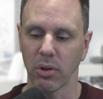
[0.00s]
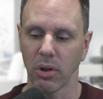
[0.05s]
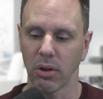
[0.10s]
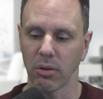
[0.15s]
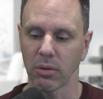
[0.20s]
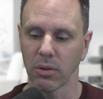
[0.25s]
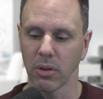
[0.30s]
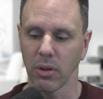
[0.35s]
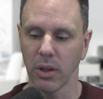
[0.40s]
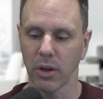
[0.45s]
a
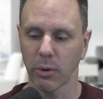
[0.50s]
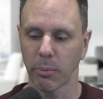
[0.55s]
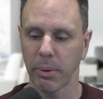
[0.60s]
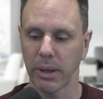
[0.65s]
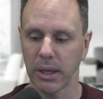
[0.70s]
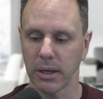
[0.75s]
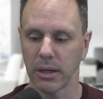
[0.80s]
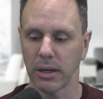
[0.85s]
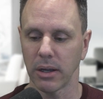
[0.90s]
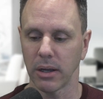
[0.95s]
little
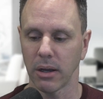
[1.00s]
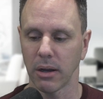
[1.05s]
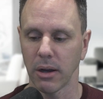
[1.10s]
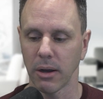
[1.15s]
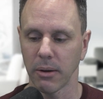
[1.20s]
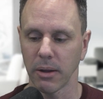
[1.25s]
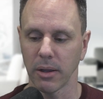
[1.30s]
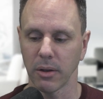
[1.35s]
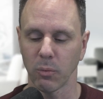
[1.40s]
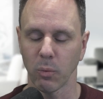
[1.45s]
bit
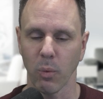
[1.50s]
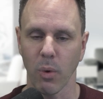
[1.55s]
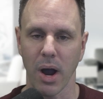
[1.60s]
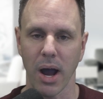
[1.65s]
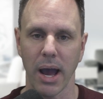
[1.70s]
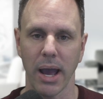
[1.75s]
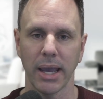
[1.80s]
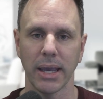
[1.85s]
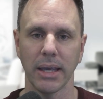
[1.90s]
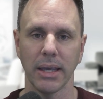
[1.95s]
and
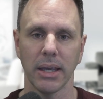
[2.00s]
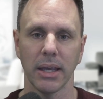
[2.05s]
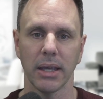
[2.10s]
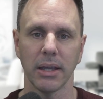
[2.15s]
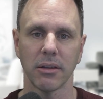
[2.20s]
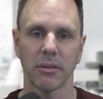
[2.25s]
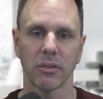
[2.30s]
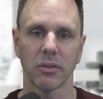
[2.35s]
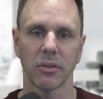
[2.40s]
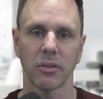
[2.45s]
why
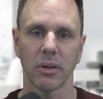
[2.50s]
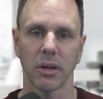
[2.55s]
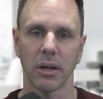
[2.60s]
it's